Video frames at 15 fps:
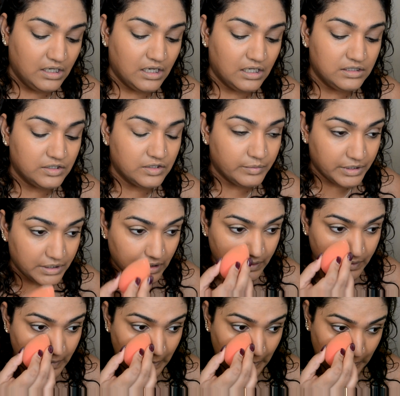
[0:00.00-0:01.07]
a little bit
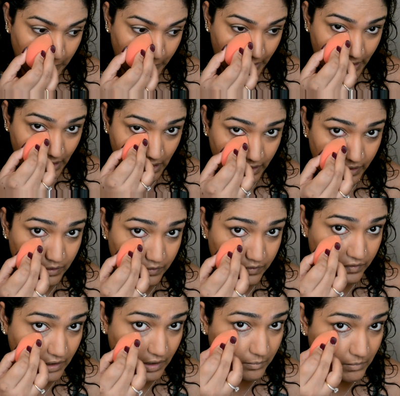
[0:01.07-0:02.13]
underneath for my eye to
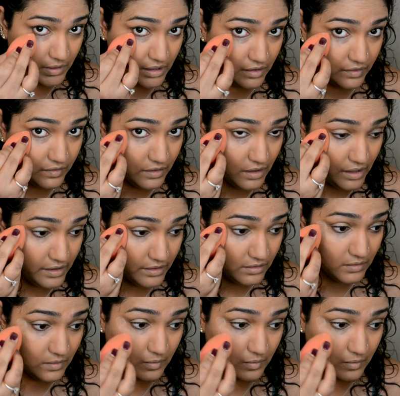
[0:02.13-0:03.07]
set my under eye.